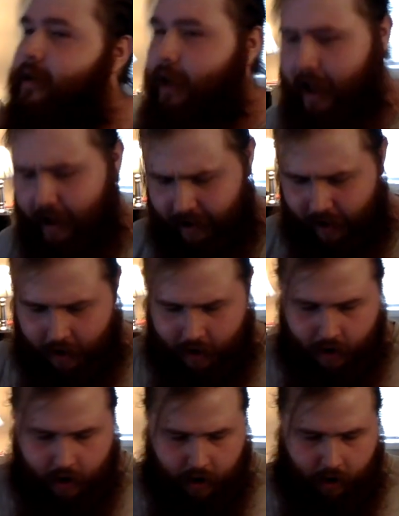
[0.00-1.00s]
And
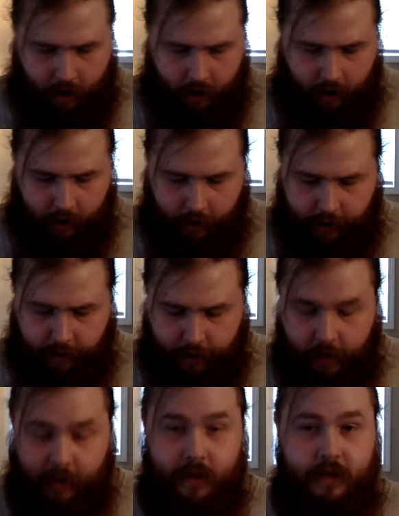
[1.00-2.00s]

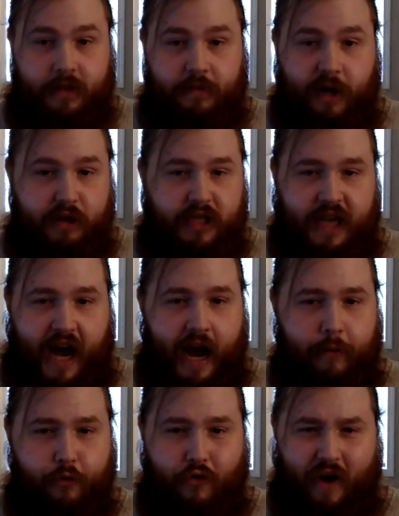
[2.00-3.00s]
it's about
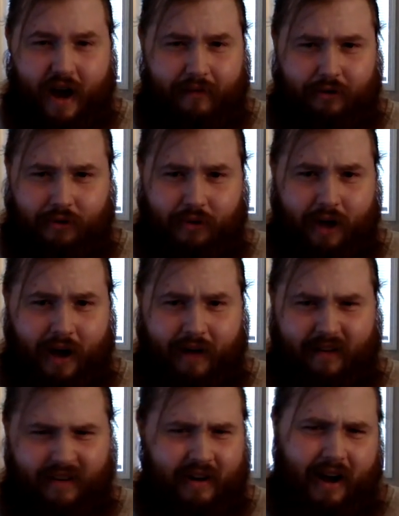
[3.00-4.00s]
time travel,
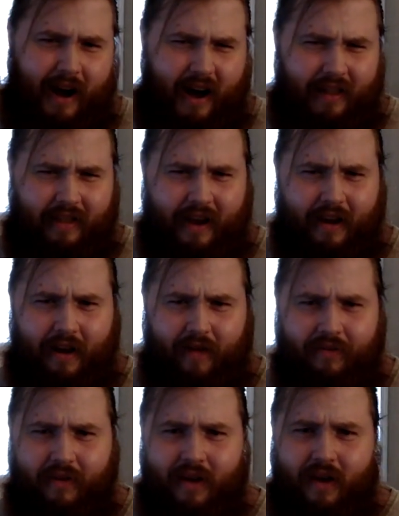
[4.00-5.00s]
oddly enough.